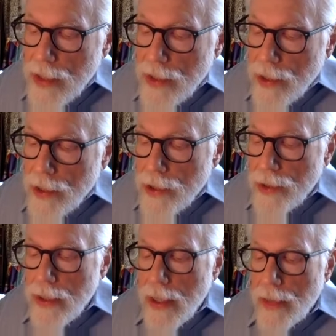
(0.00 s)
at the
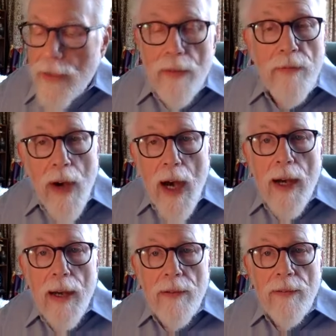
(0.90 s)
union of the
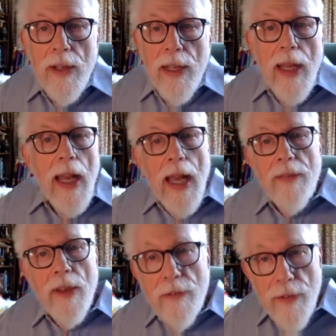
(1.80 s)
Vav
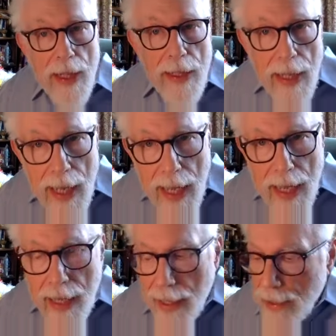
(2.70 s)
and the final
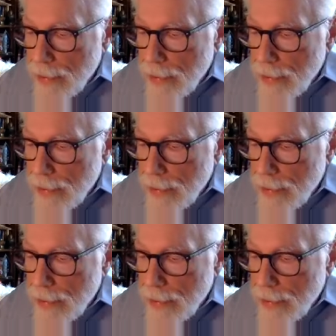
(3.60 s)
He.